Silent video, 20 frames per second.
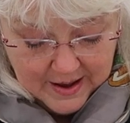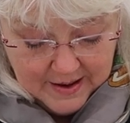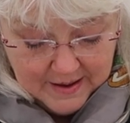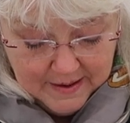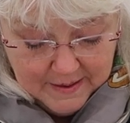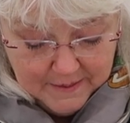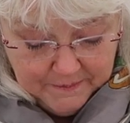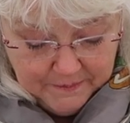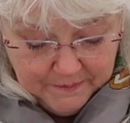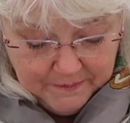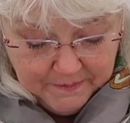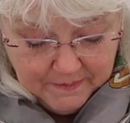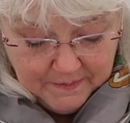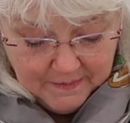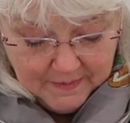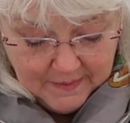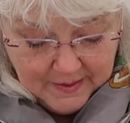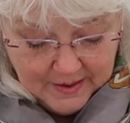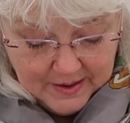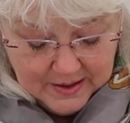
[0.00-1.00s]

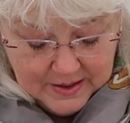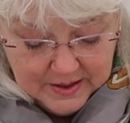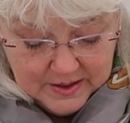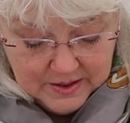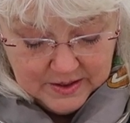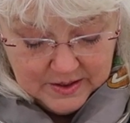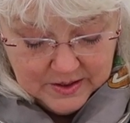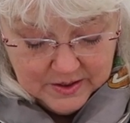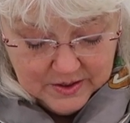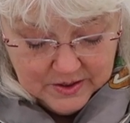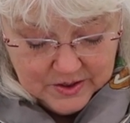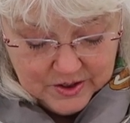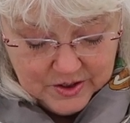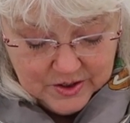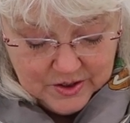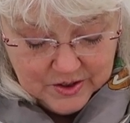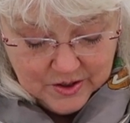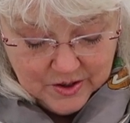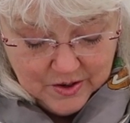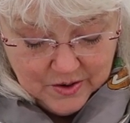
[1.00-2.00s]
Um,
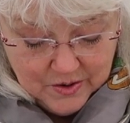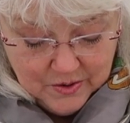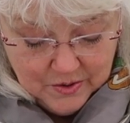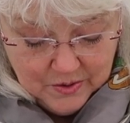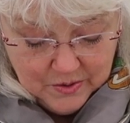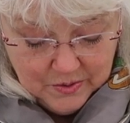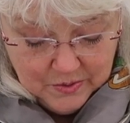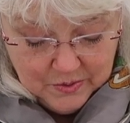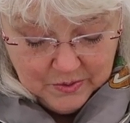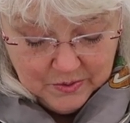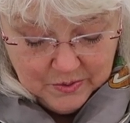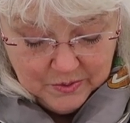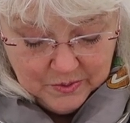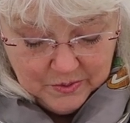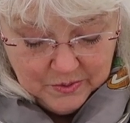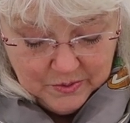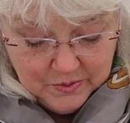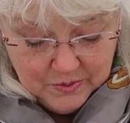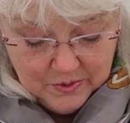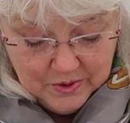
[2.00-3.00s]

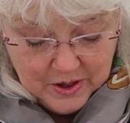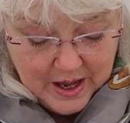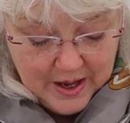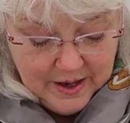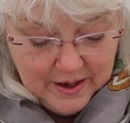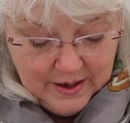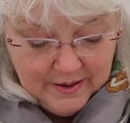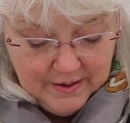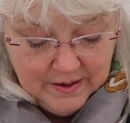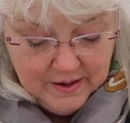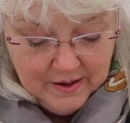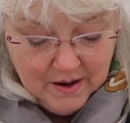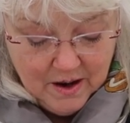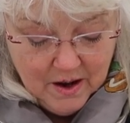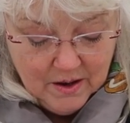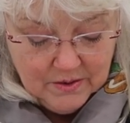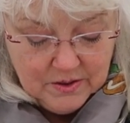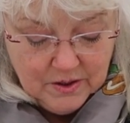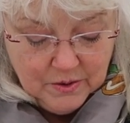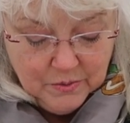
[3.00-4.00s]
so, and then
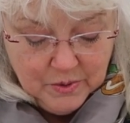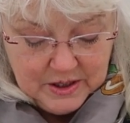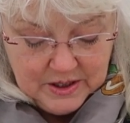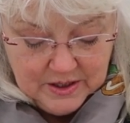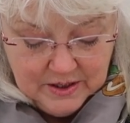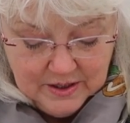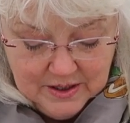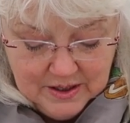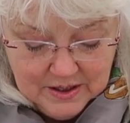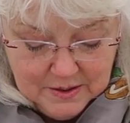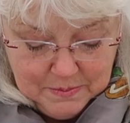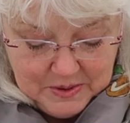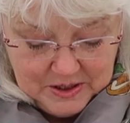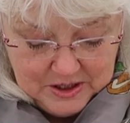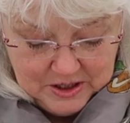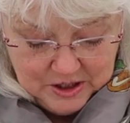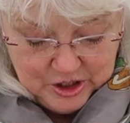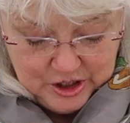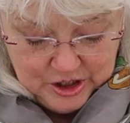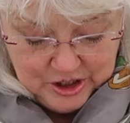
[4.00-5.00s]
also what's the
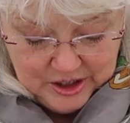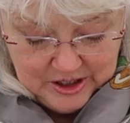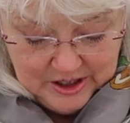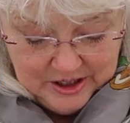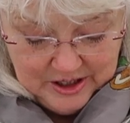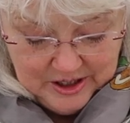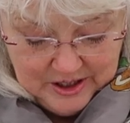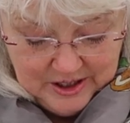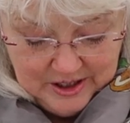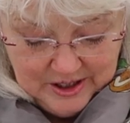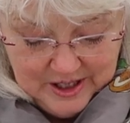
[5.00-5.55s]
disposition?